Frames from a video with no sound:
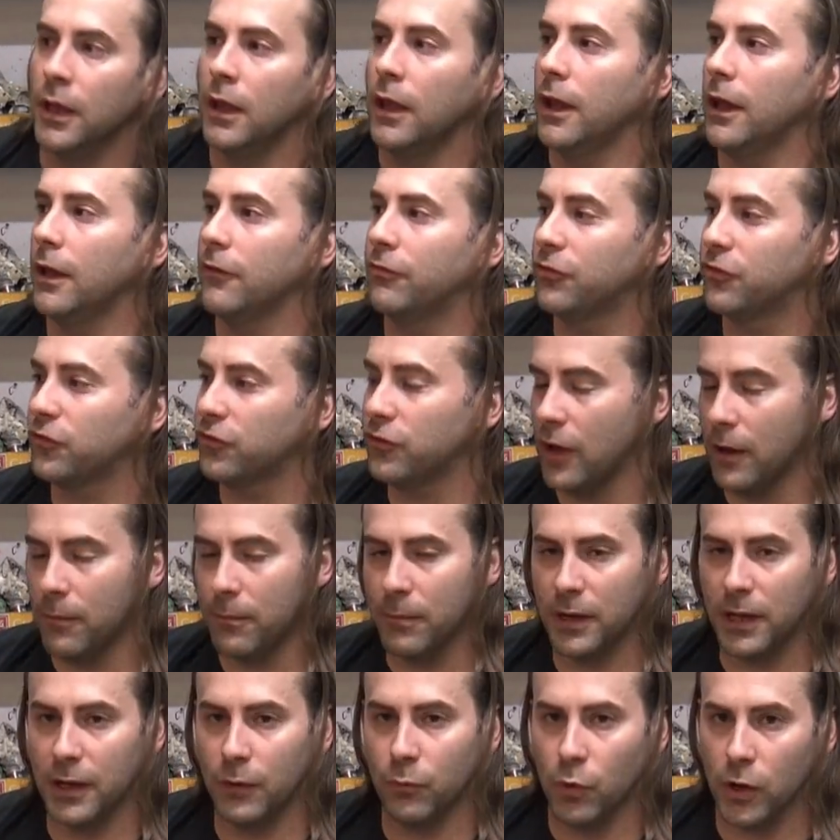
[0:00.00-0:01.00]
If
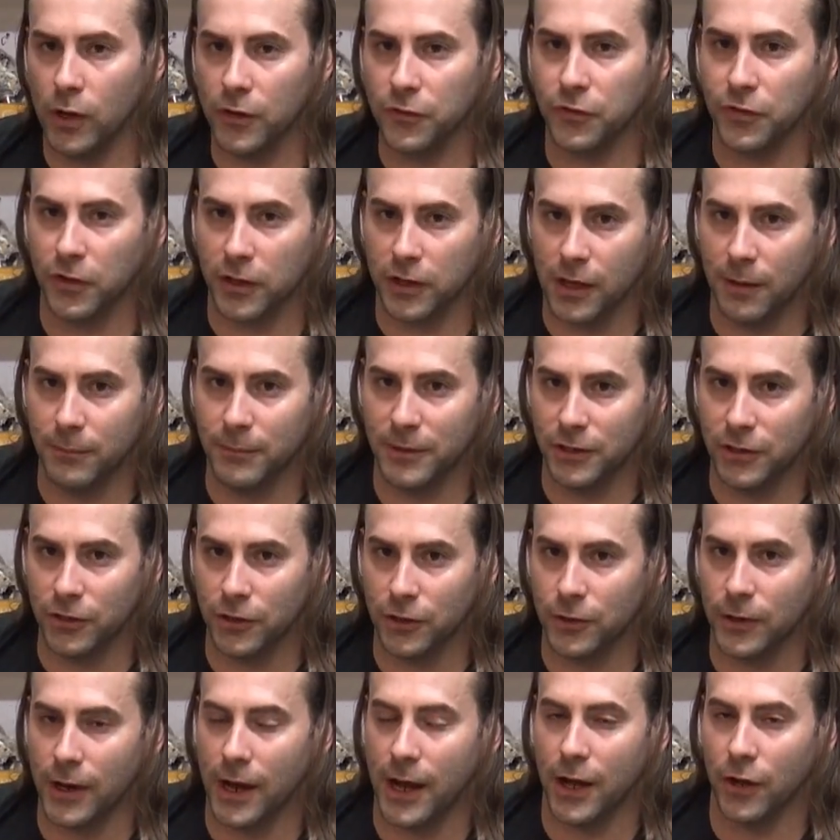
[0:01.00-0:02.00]
somebody wants to come into
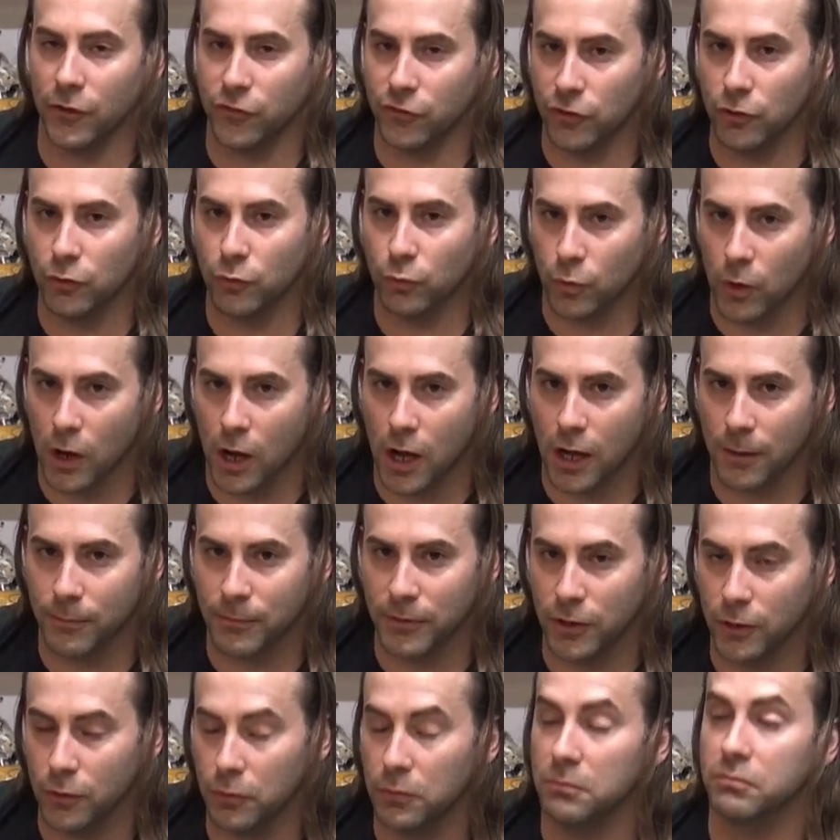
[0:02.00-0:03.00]
your house and rob
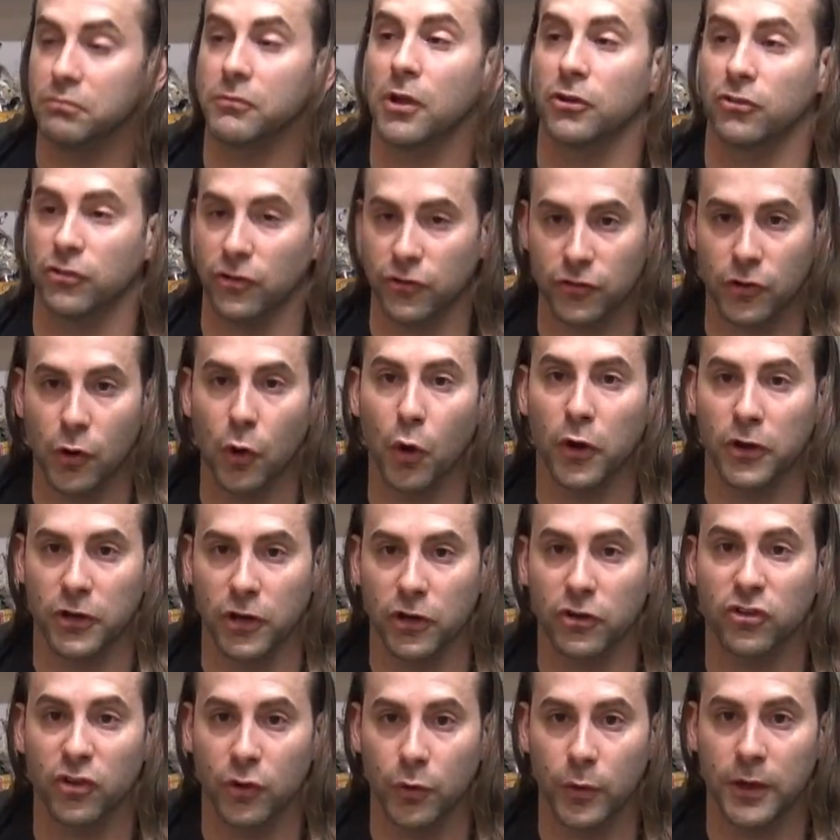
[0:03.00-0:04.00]
you, they're just going
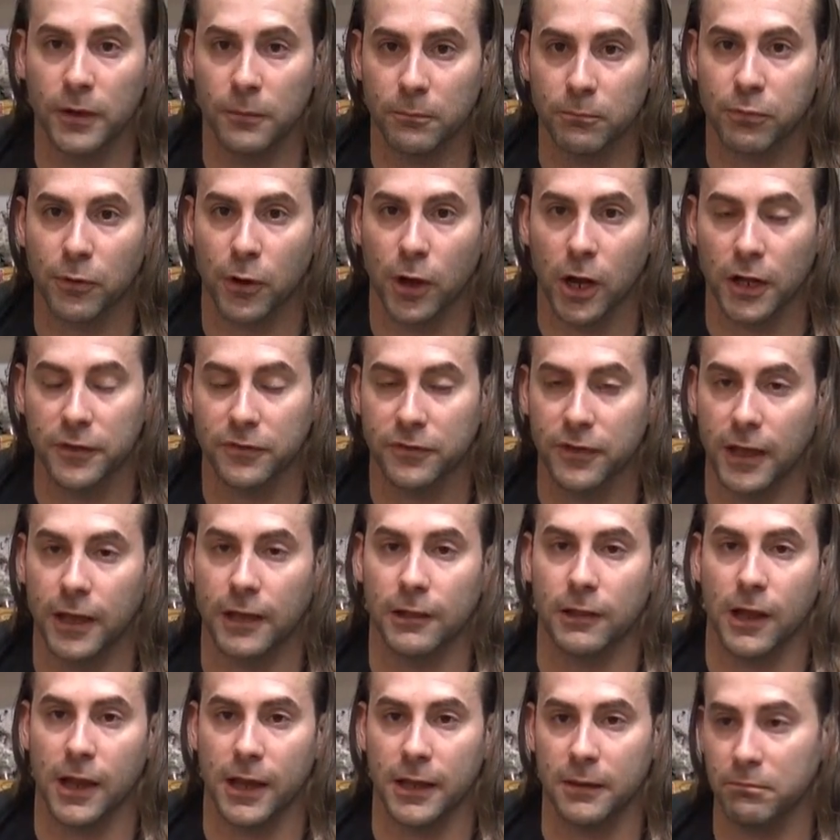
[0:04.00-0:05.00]
to do it in broad
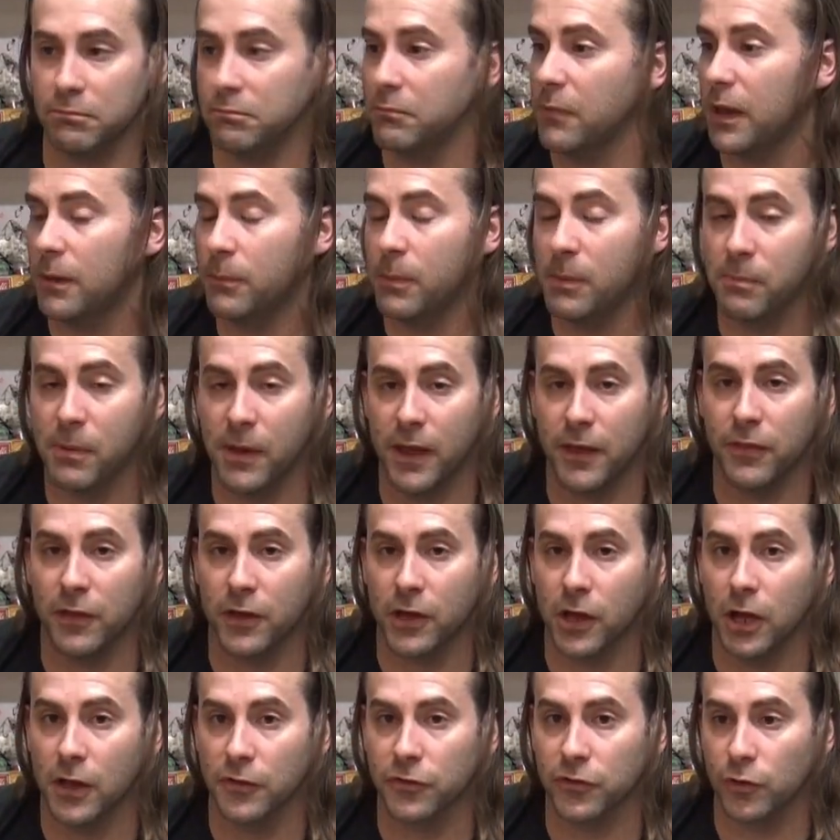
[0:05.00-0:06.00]
daylight and maybe pay the
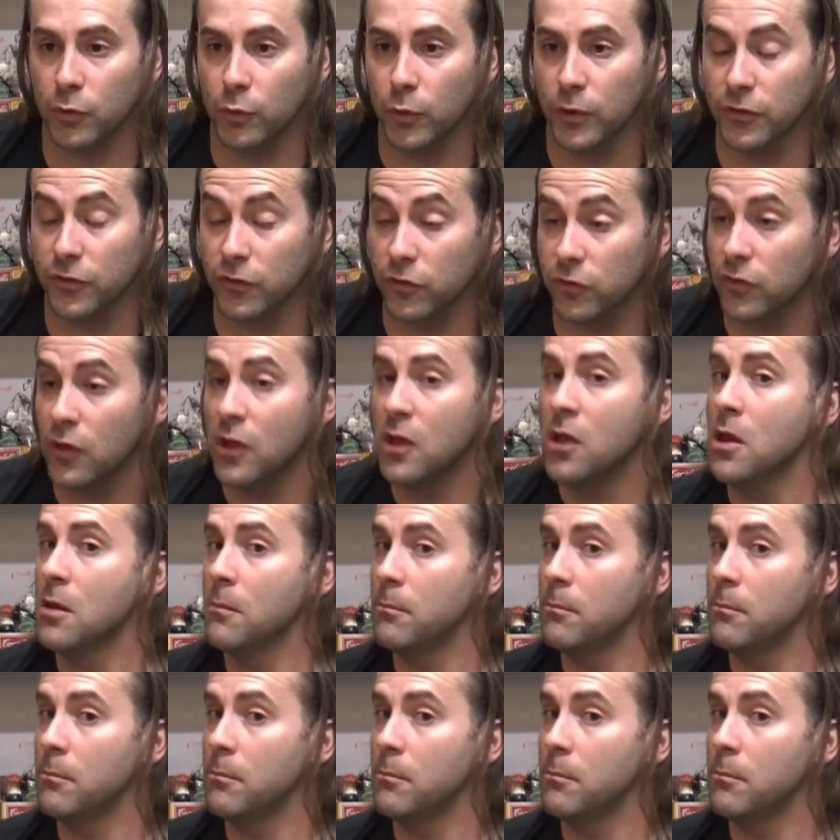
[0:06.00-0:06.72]
consequences.